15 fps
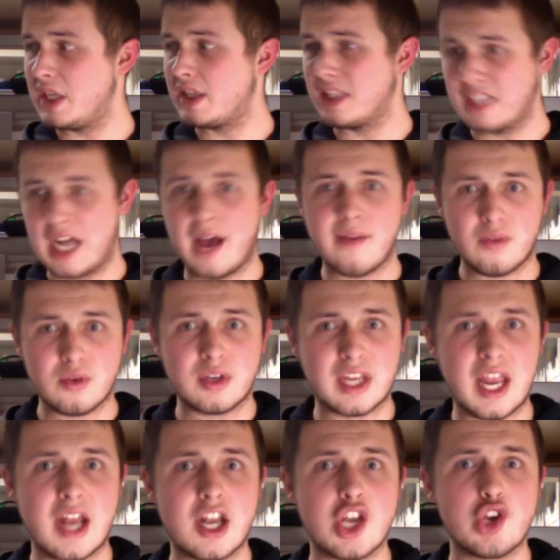the novel
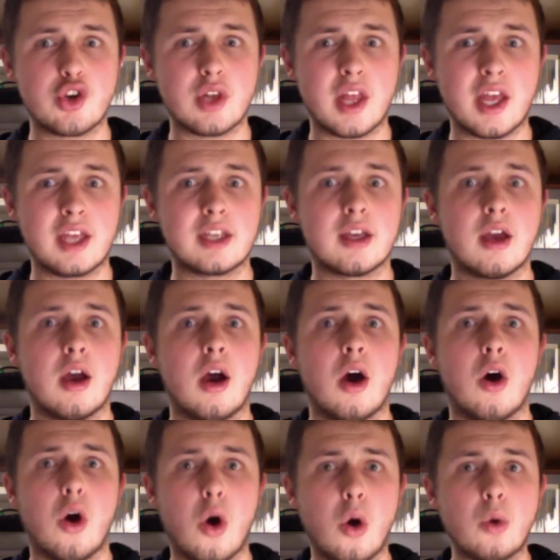again and you're like,
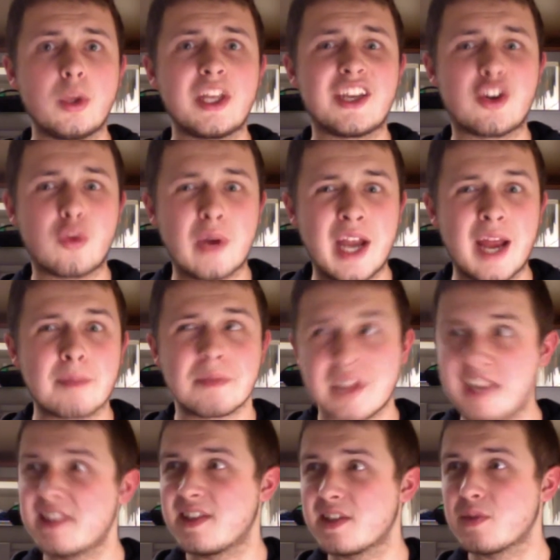holy crap,
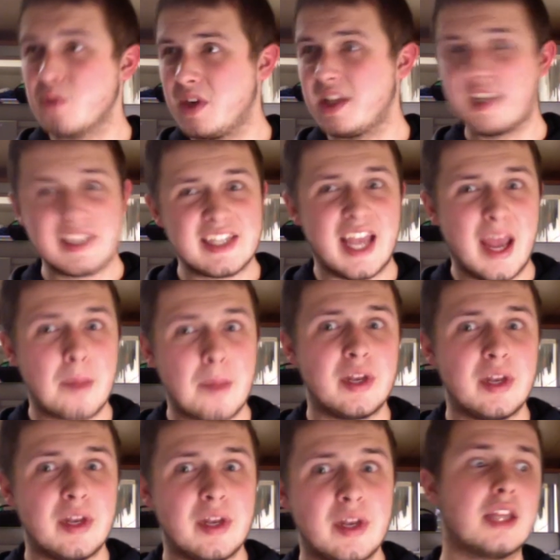this is what is
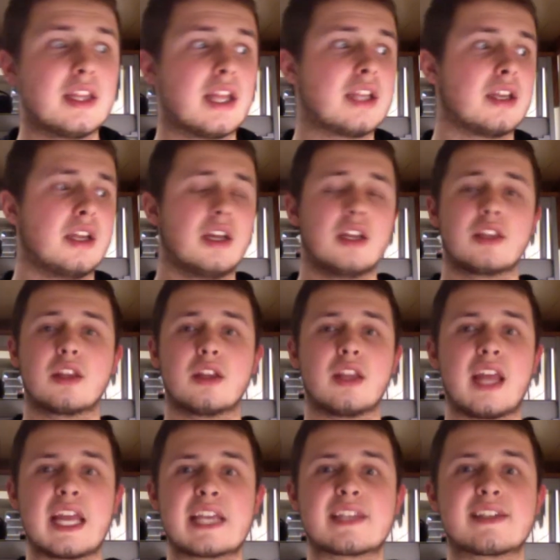happening? And then the
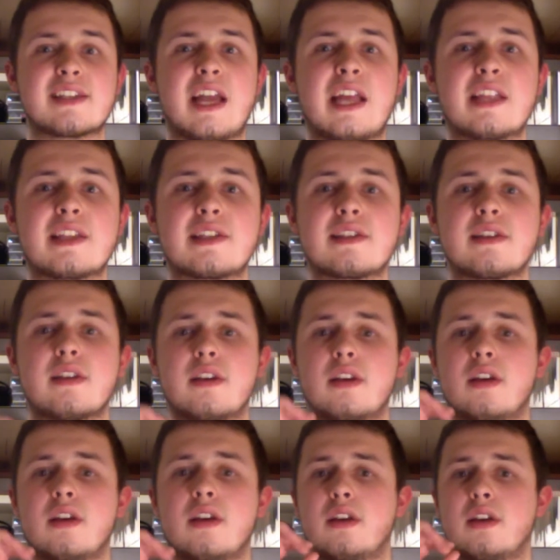last sentence
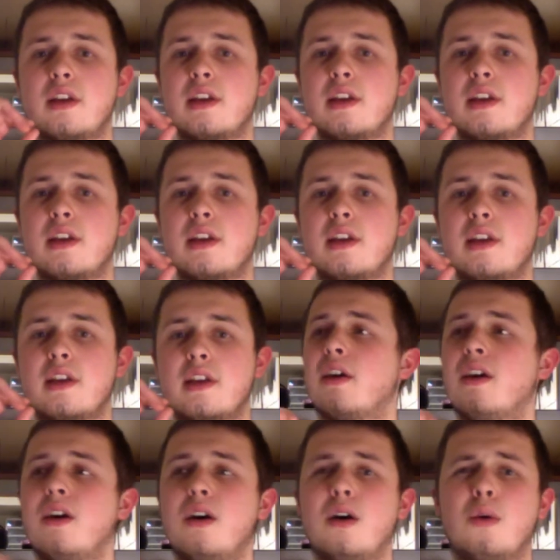is like,
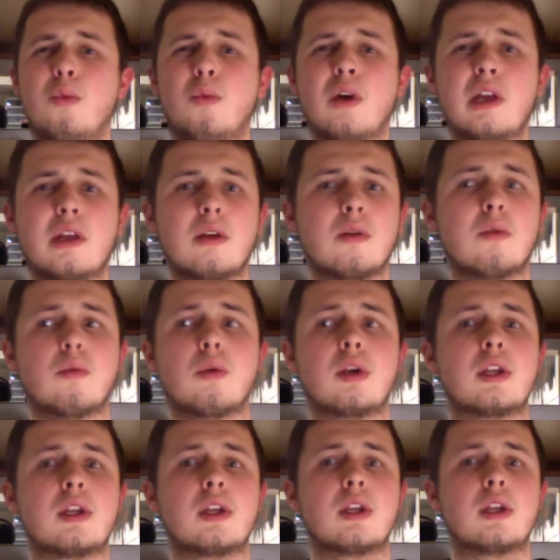
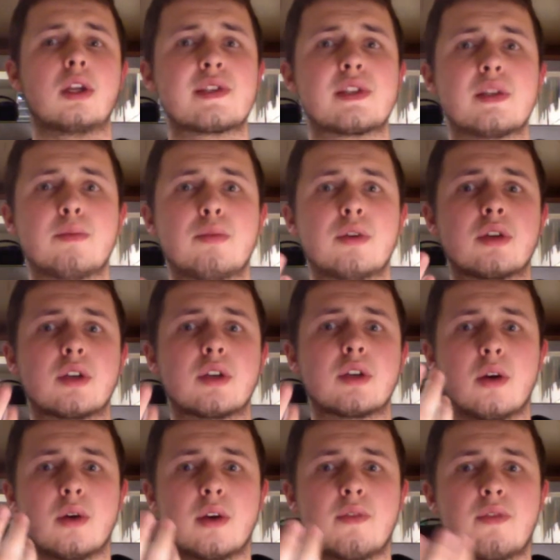where'd the rest of the book
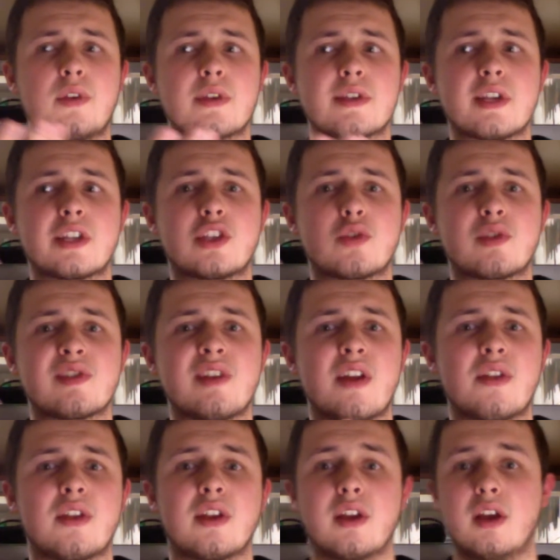go? It feels like there was
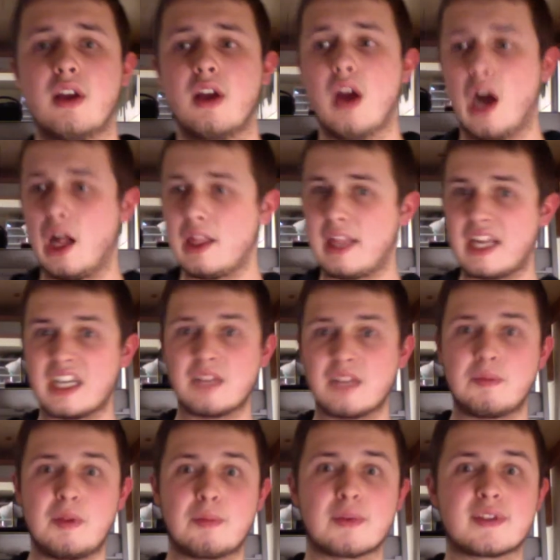nothing. A lot of
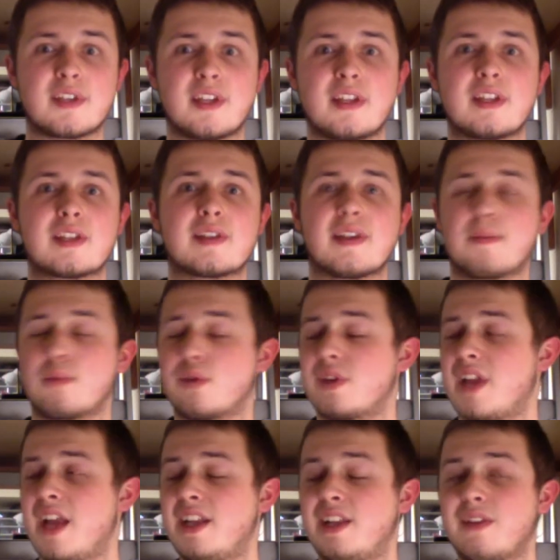people say the
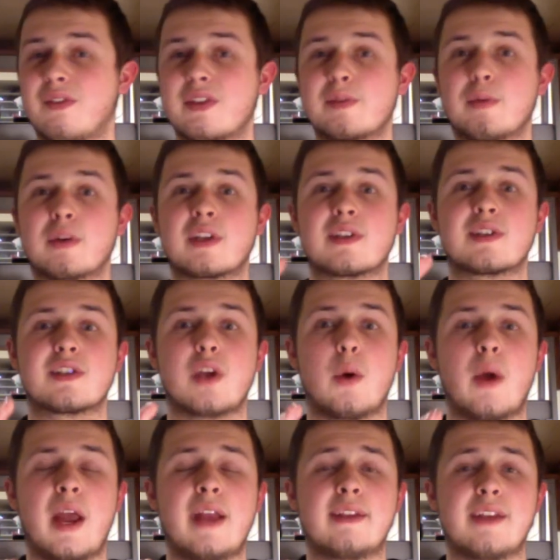ending of this book is so
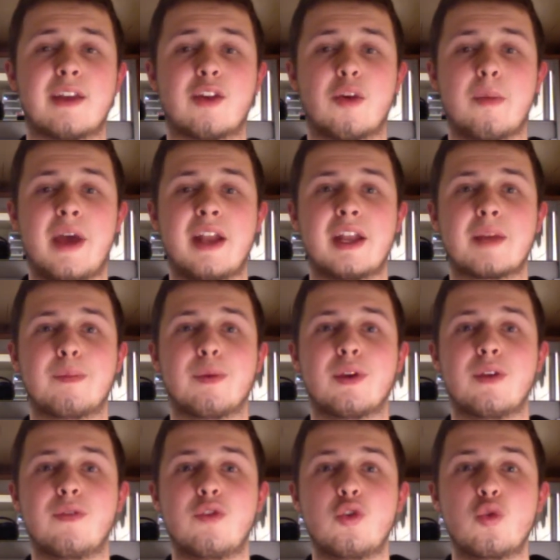anticlimactic, but
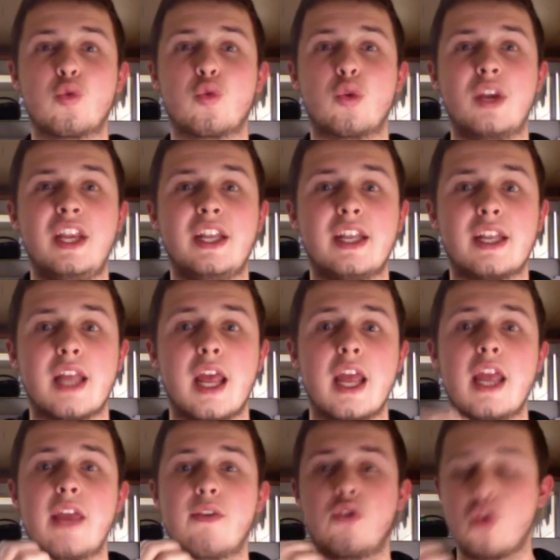if you read it,
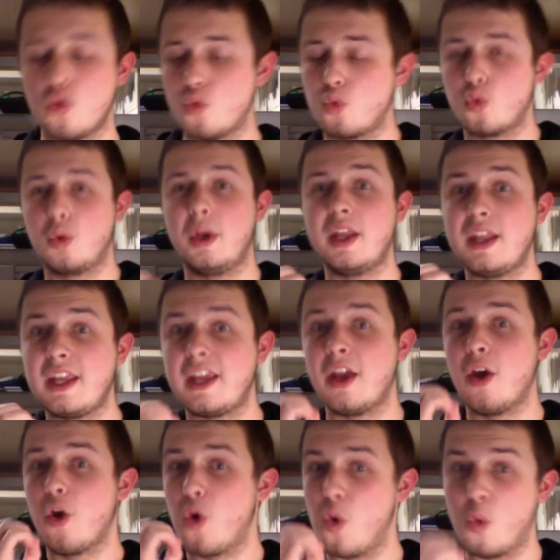if you really,
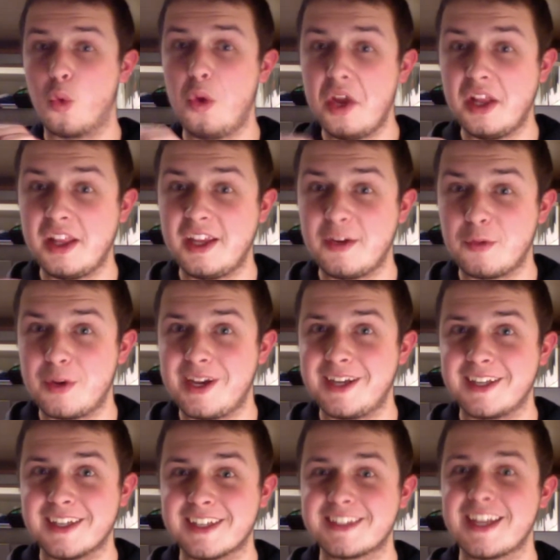really read
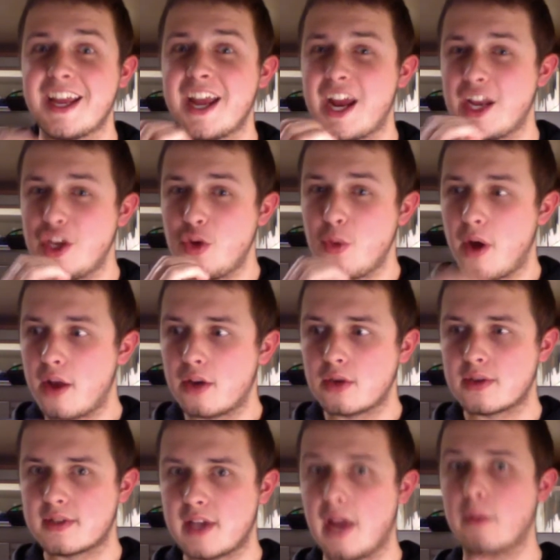it, and you
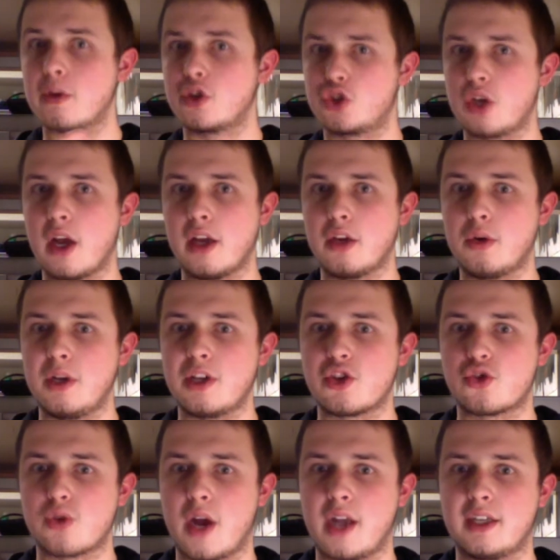understand what John Green is
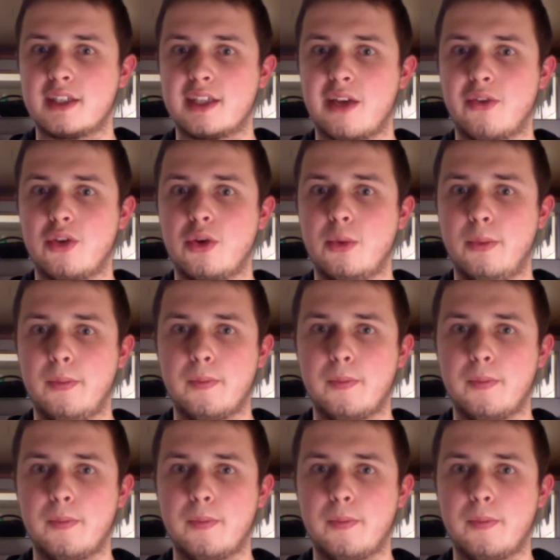trying to tell you,